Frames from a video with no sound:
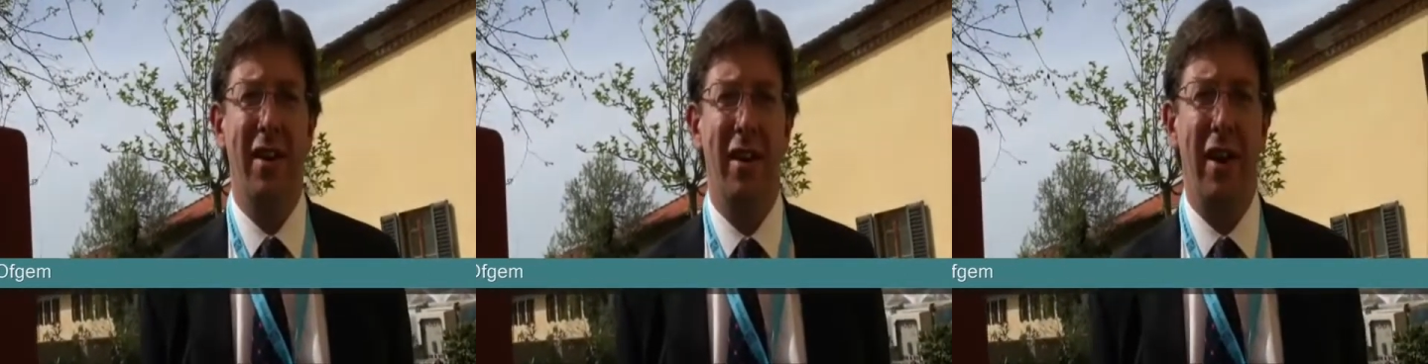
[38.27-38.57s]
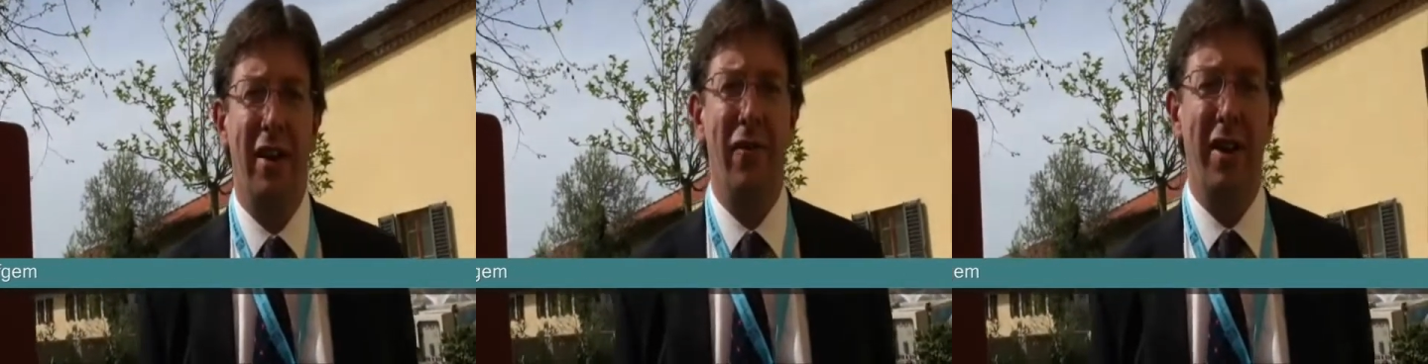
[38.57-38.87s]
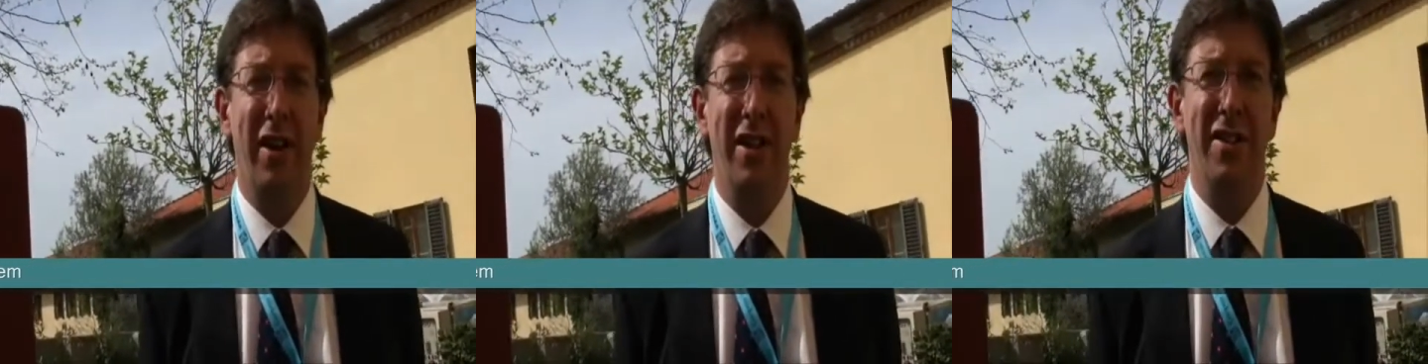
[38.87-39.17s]
uh, our
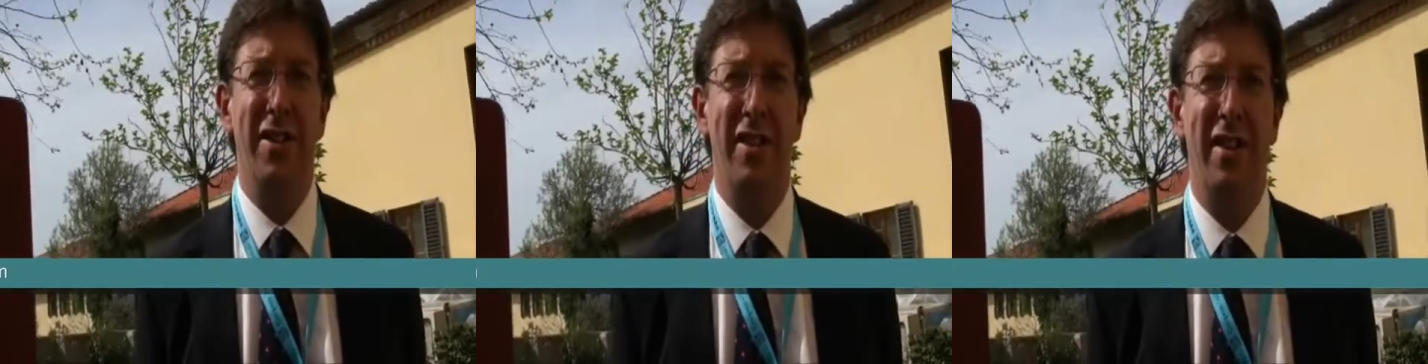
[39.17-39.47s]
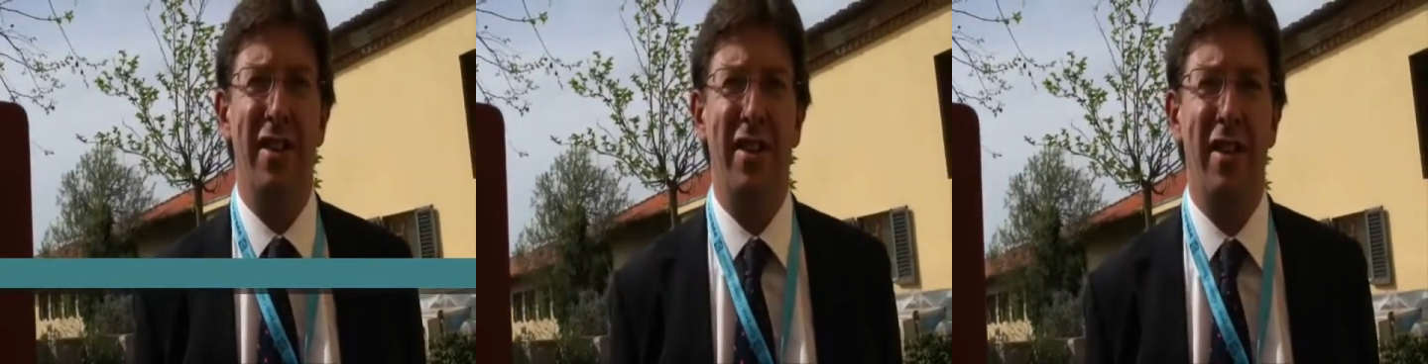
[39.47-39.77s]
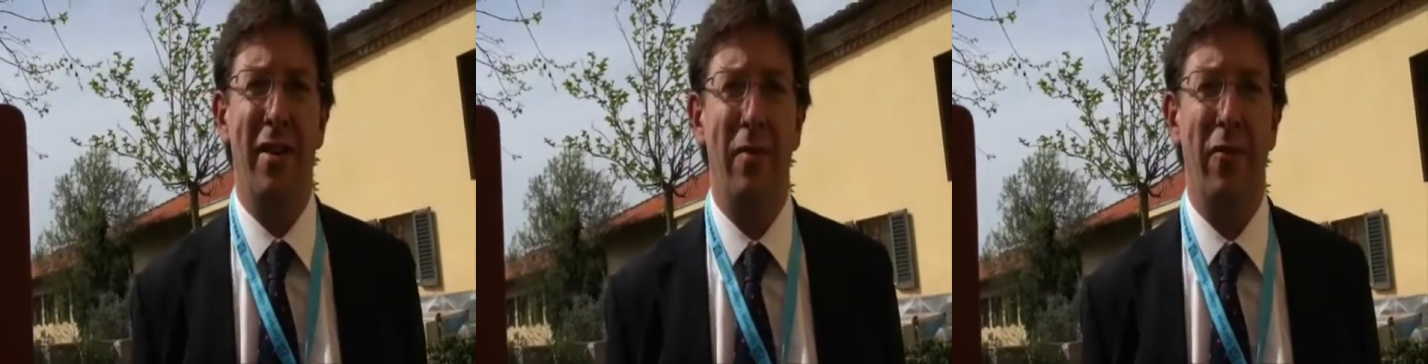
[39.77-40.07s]
regulation um,
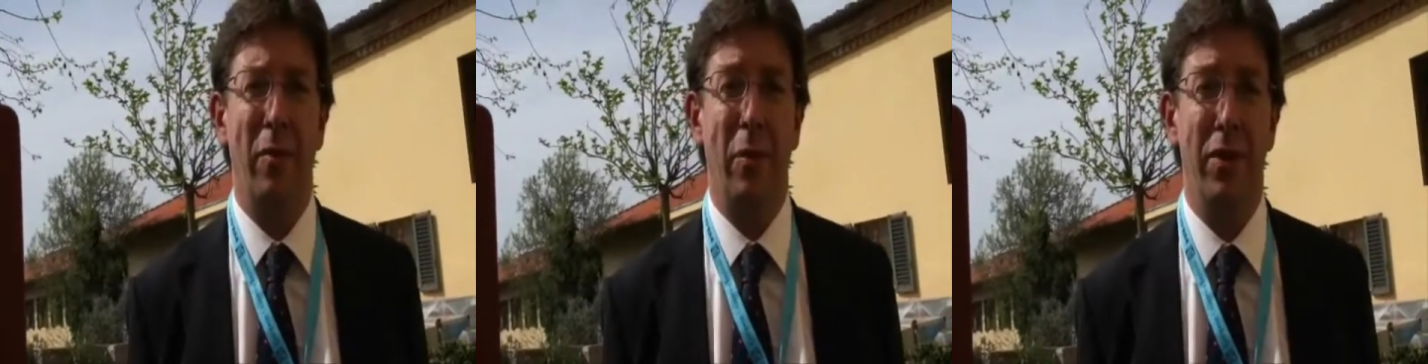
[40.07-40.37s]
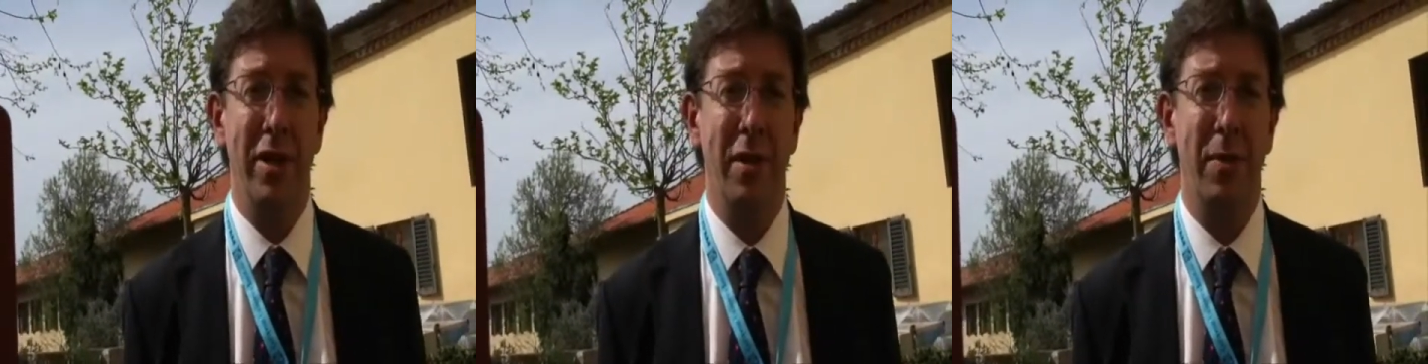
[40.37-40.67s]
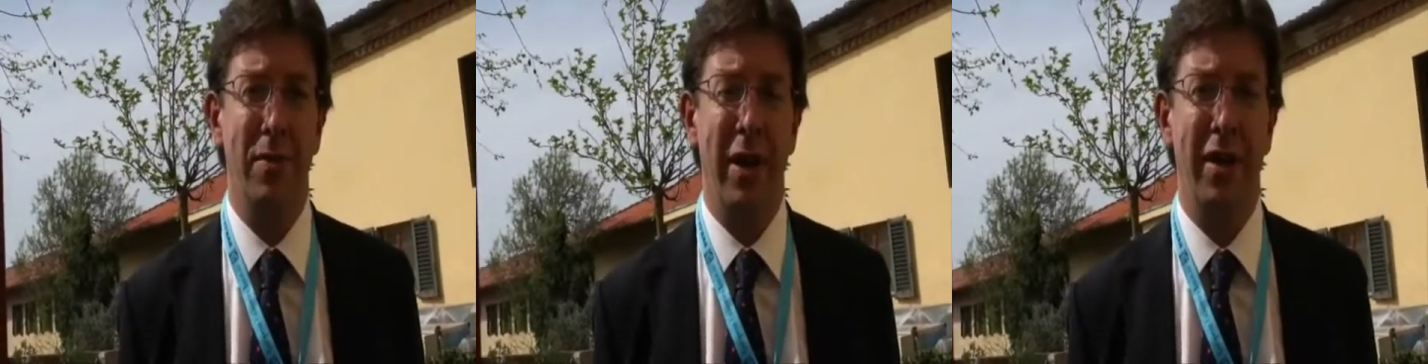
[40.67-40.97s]
from a
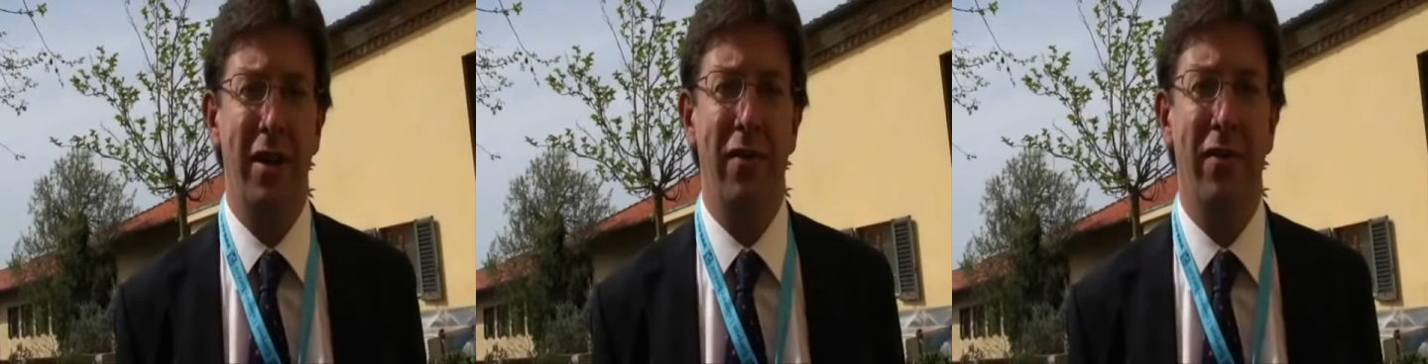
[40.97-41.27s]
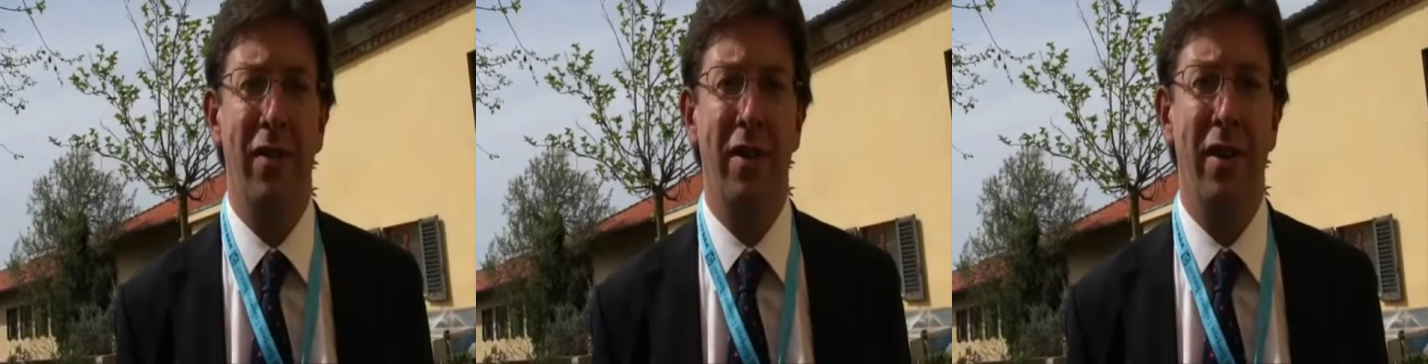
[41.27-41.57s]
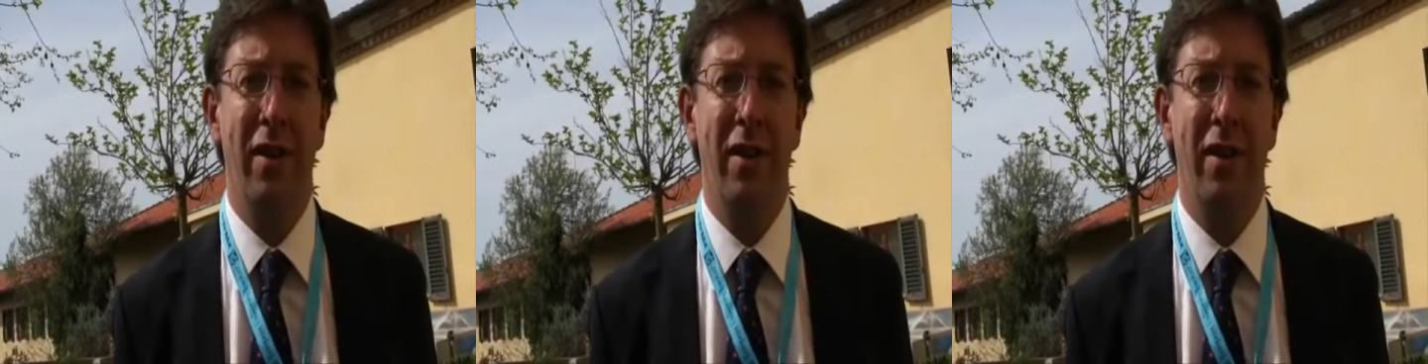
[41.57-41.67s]
British perspective